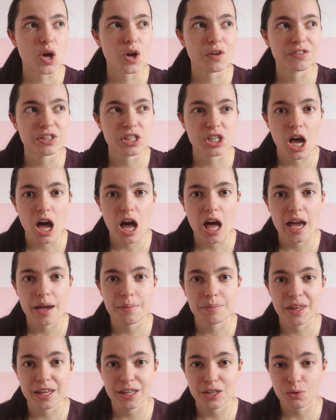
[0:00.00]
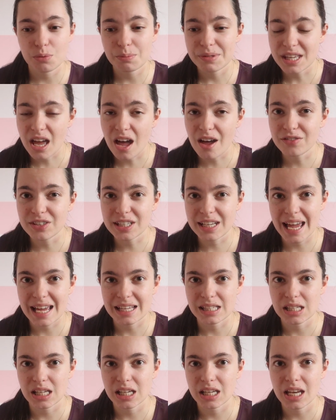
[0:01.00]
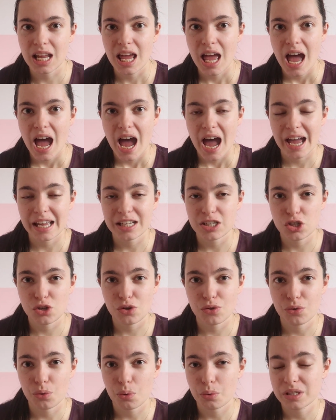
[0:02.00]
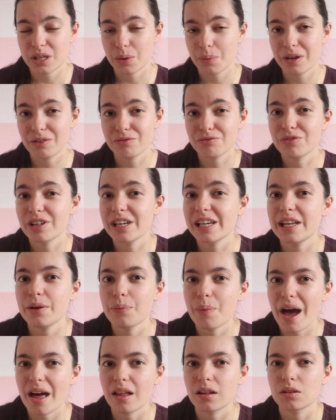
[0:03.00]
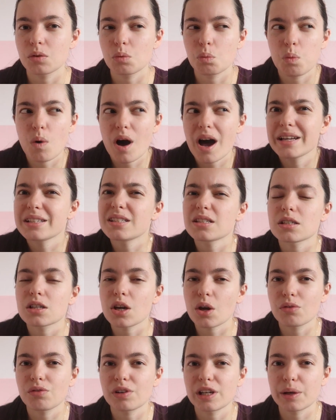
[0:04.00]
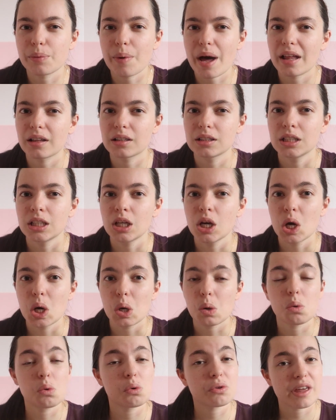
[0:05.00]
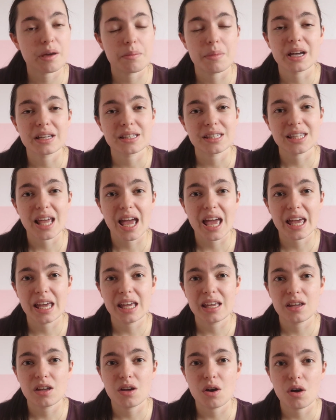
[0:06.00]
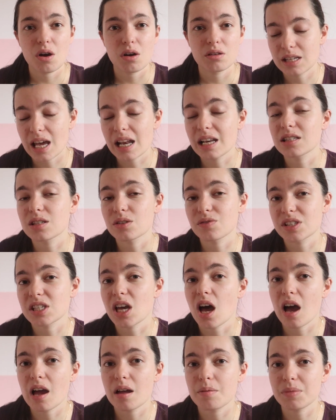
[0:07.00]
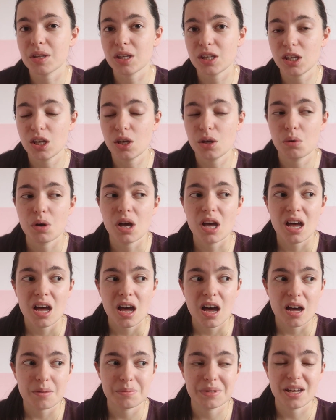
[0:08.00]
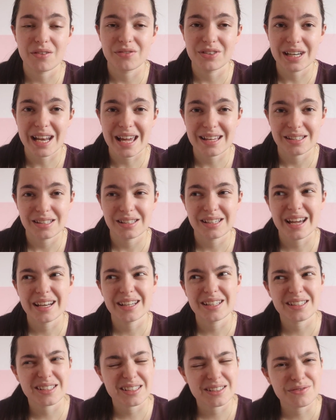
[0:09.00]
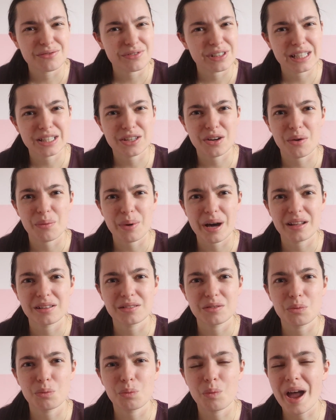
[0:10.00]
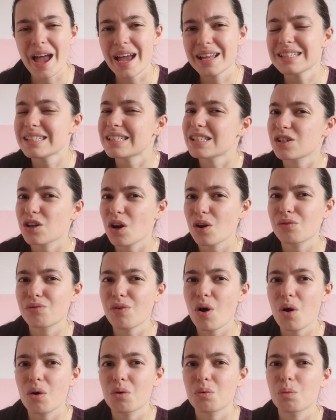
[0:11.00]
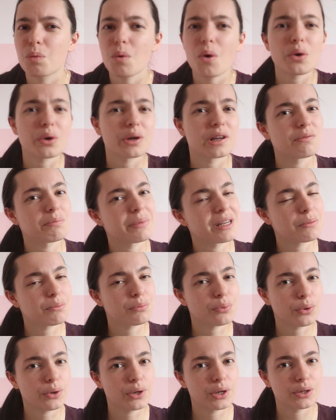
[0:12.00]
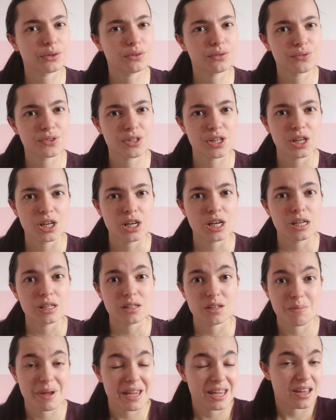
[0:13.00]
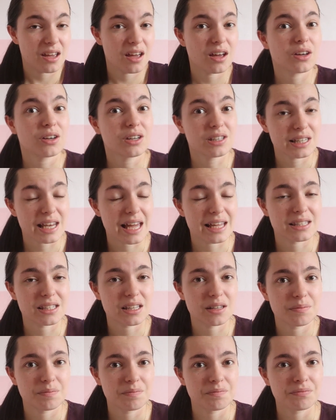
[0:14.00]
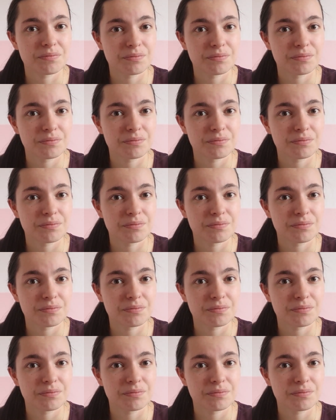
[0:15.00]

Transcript: of a time that you observed a lesson and you thought it went really well. Why did it go really well? Or they might say, tell us of a time that you observed a lesson and it didn't really go well. Where did it go wrong? What could have been improved to make it a good lesson?